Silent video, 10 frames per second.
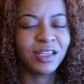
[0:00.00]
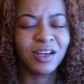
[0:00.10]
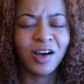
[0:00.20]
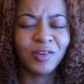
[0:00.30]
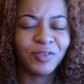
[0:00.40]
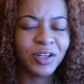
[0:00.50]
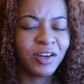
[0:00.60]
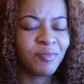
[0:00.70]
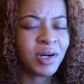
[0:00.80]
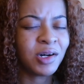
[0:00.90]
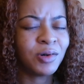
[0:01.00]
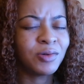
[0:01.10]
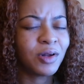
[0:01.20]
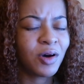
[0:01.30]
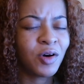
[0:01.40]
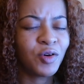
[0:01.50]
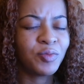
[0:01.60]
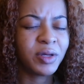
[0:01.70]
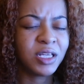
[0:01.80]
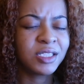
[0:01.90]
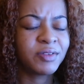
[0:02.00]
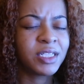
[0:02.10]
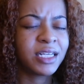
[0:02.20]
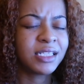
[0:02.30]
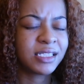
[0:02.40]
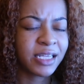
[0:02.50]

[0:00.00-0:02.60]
in the comfort of my own home peacefully and